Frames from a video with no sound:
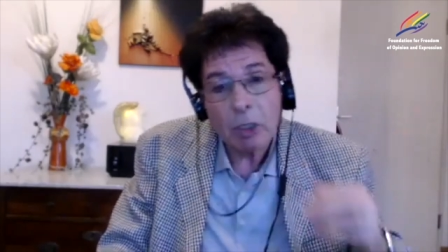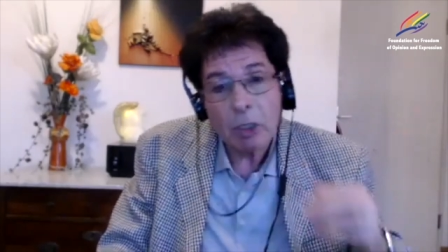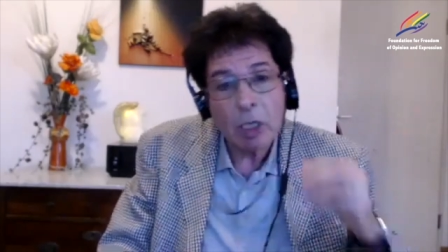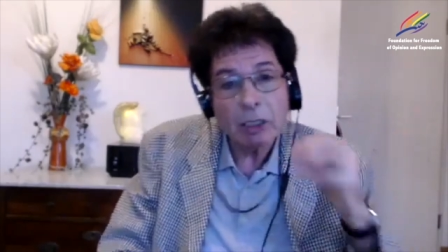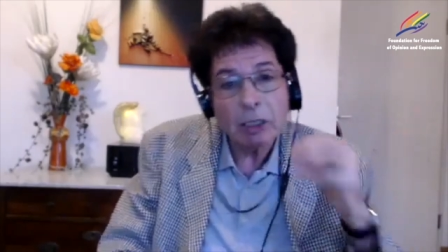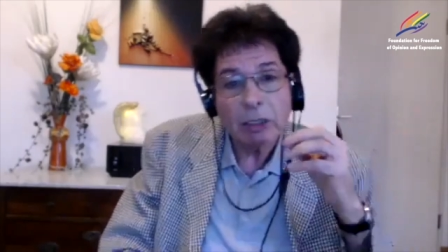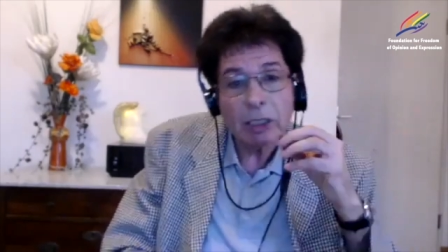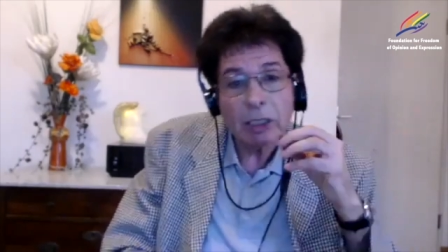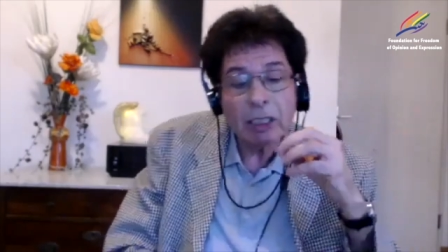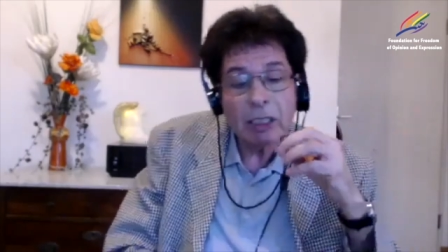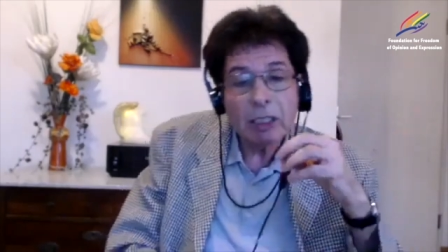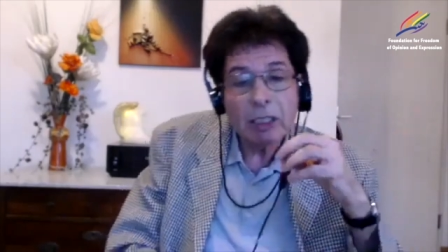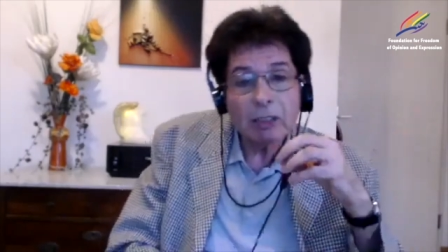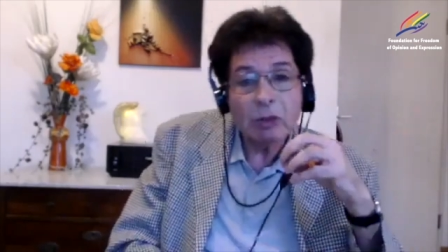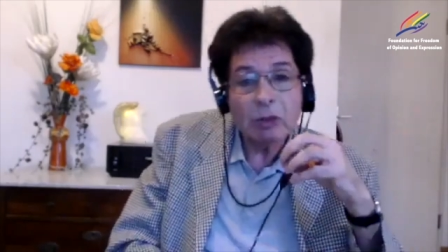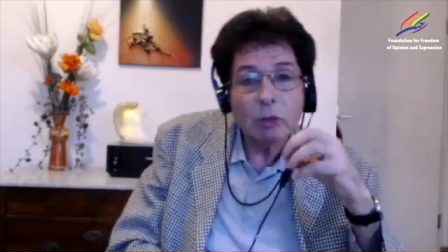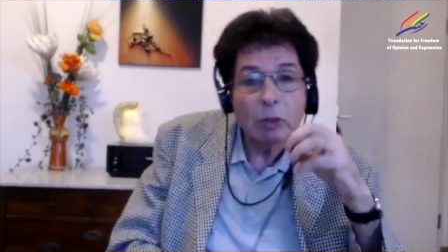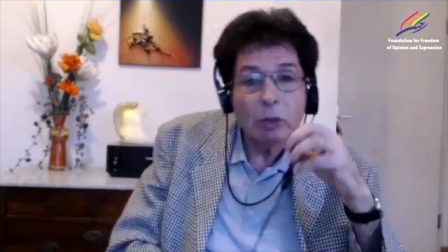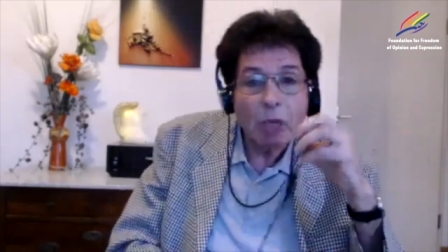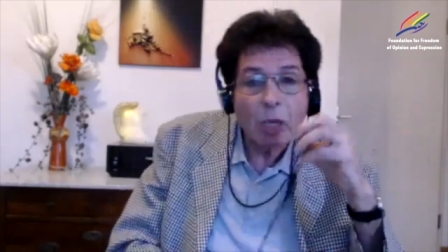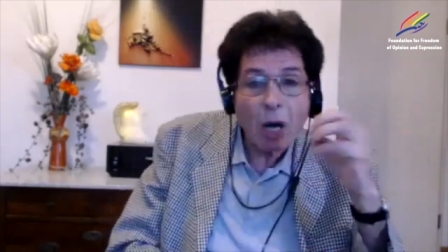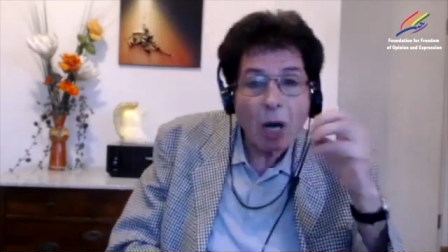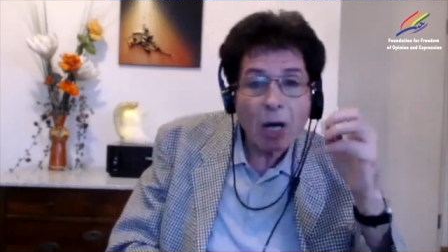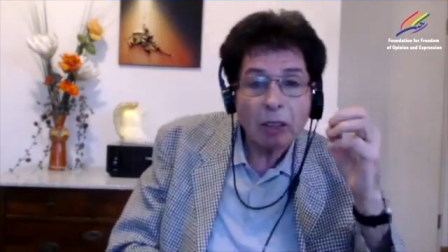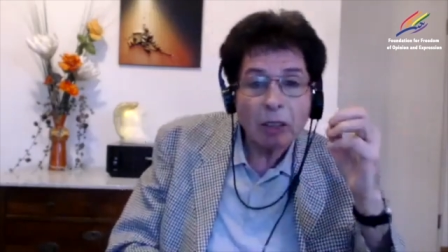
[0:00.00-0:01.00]
countries
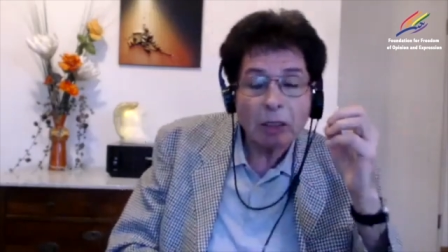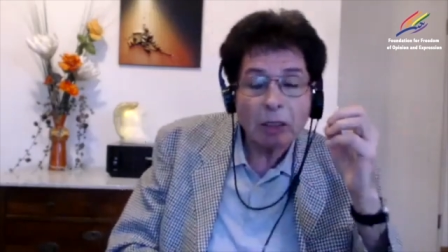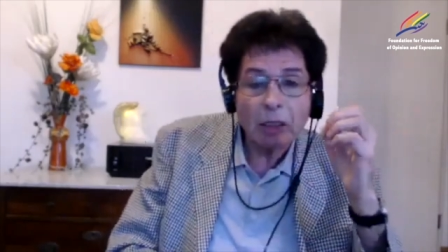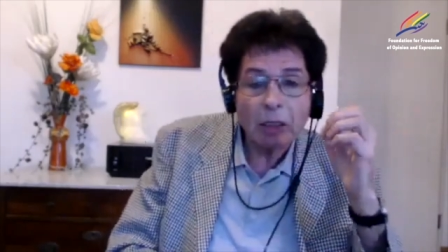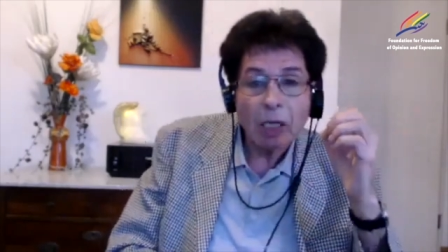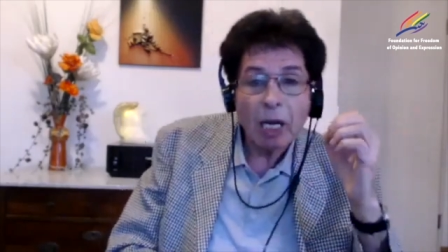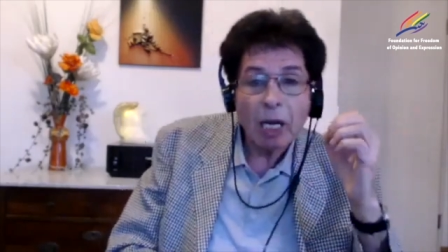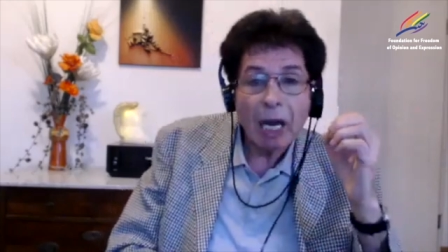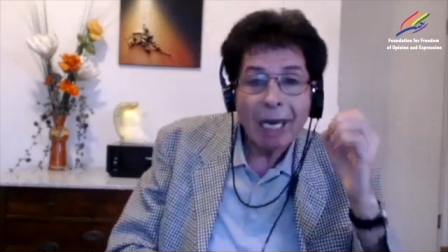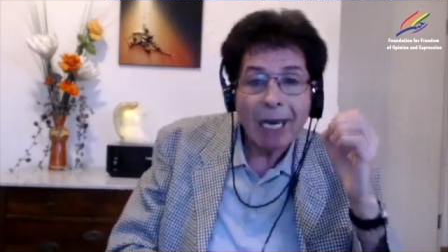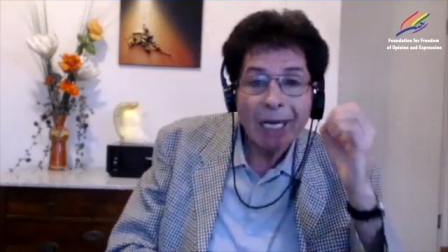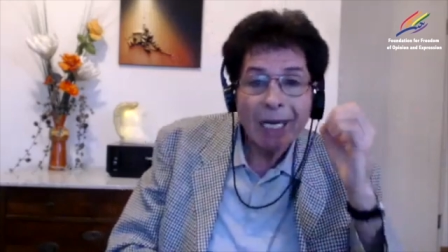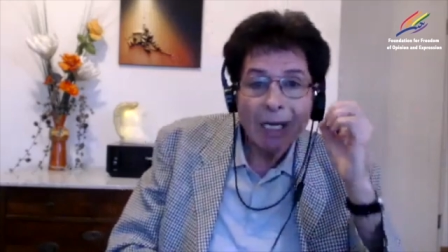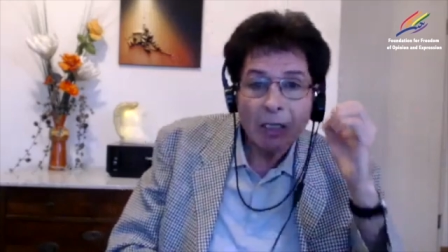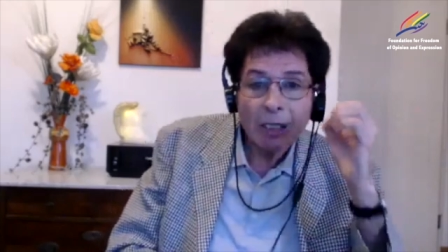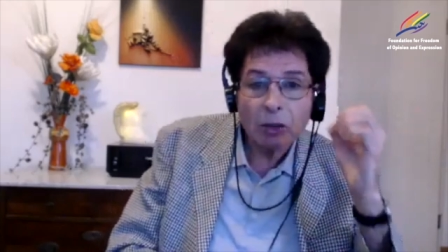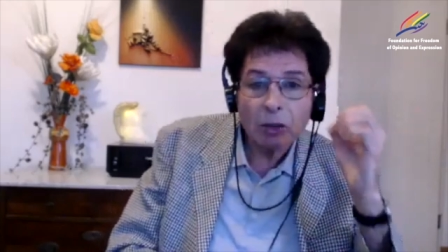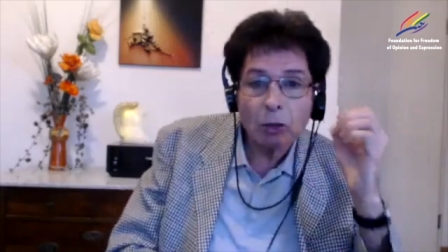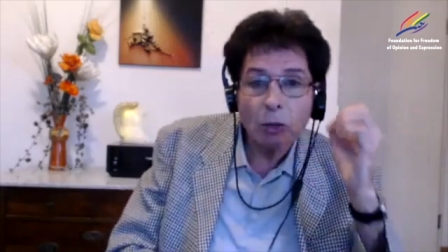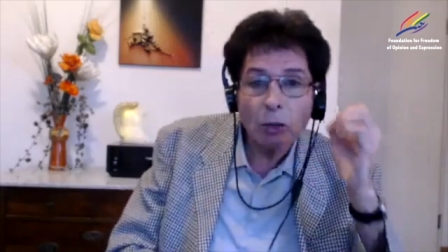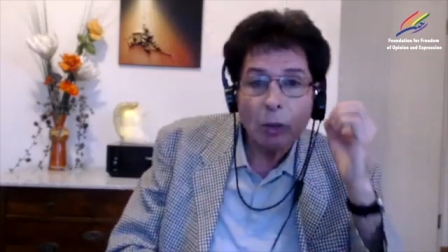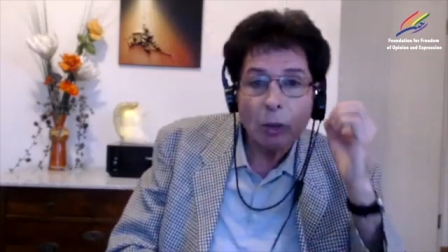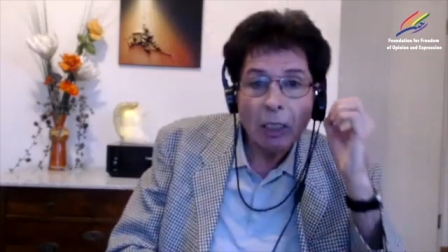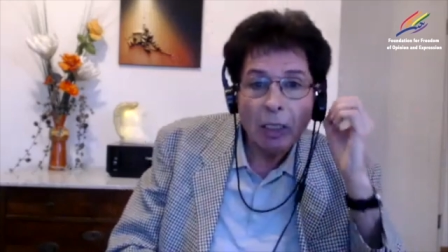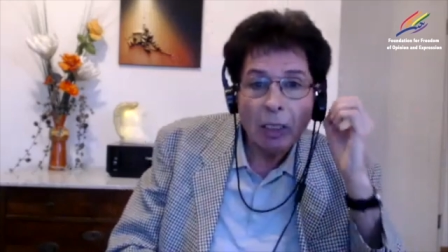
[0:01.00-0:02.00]
do not hear
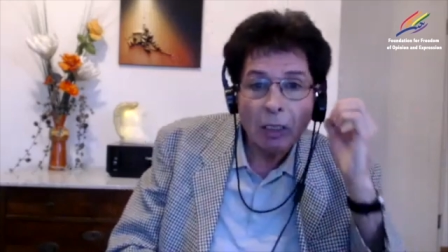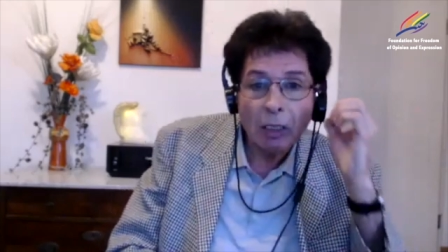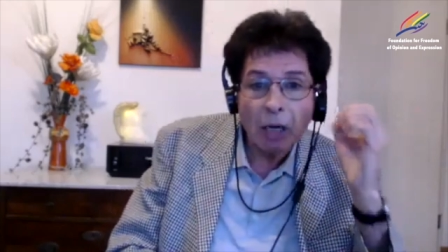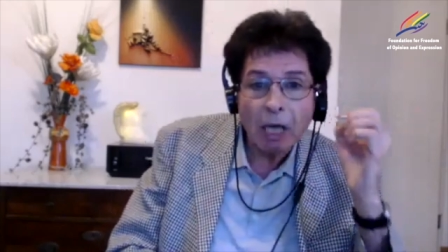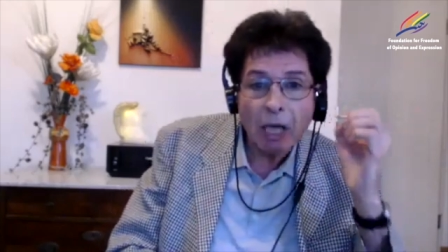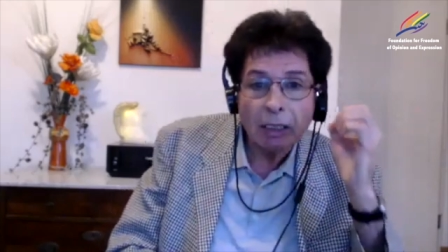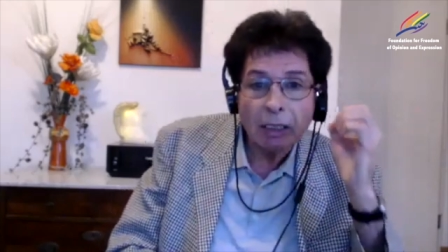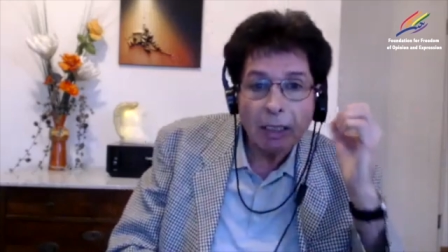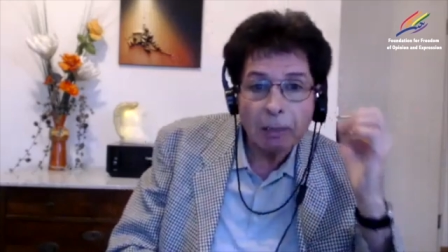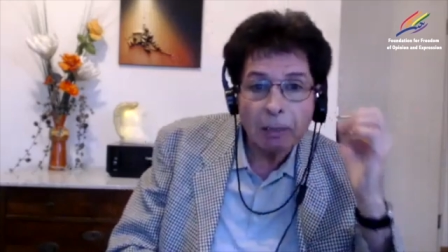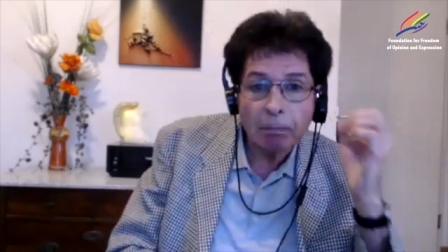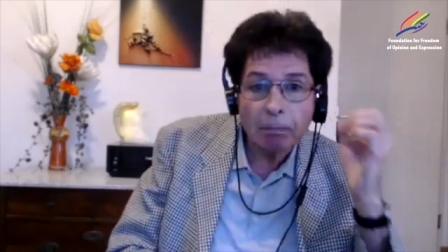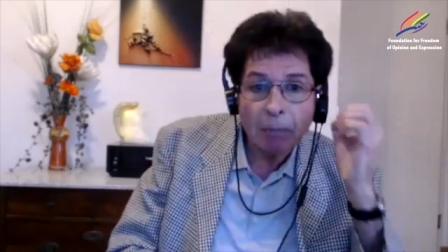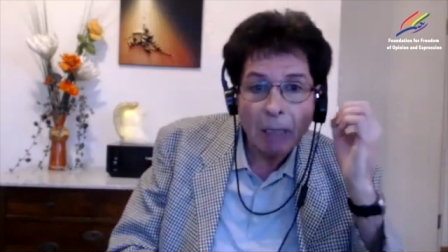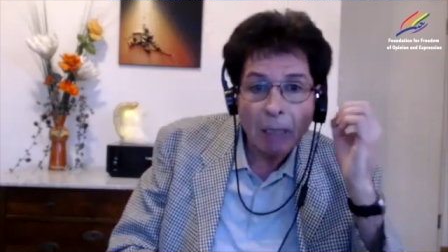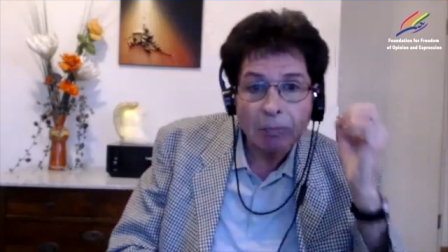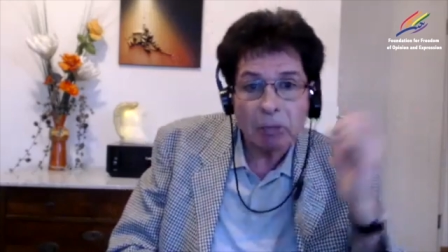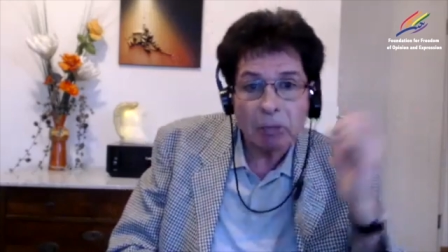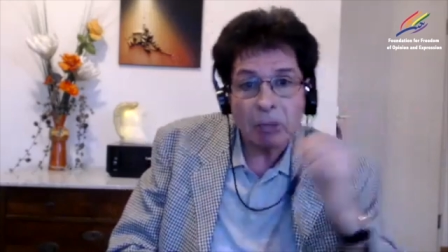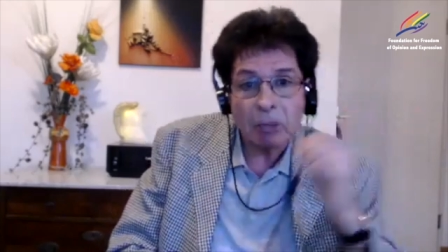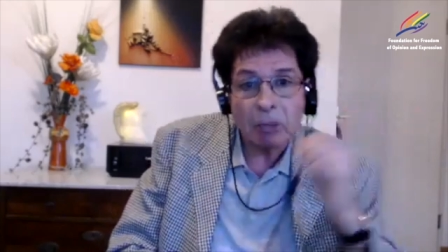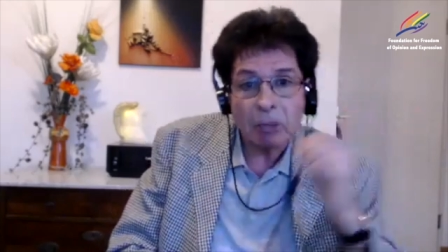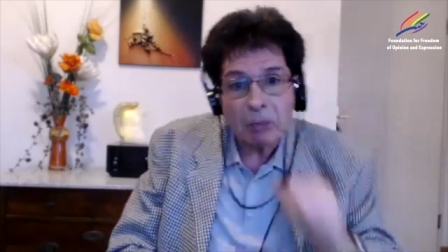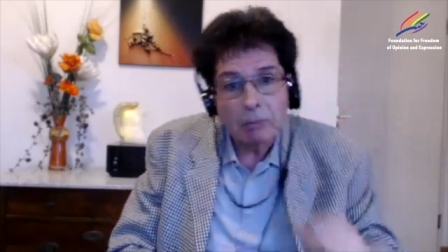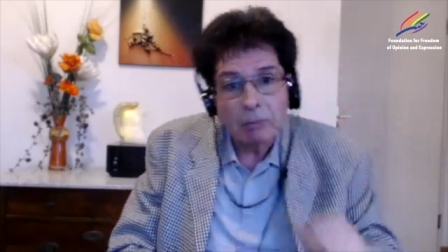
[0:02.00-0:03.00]
to Iranian
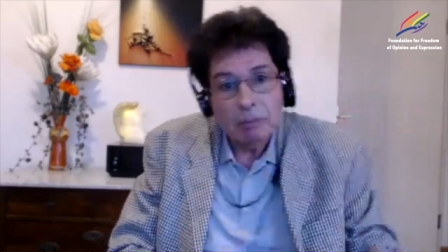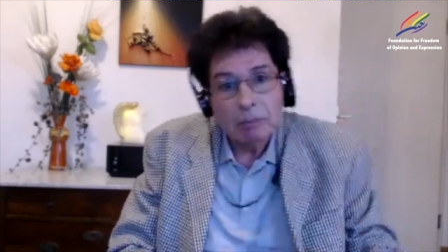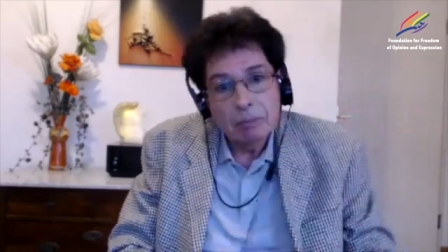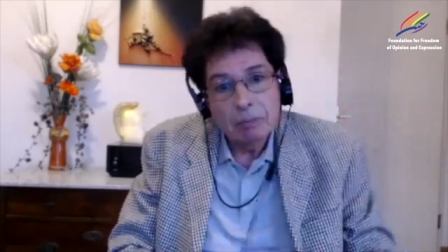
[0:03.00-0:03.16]
people?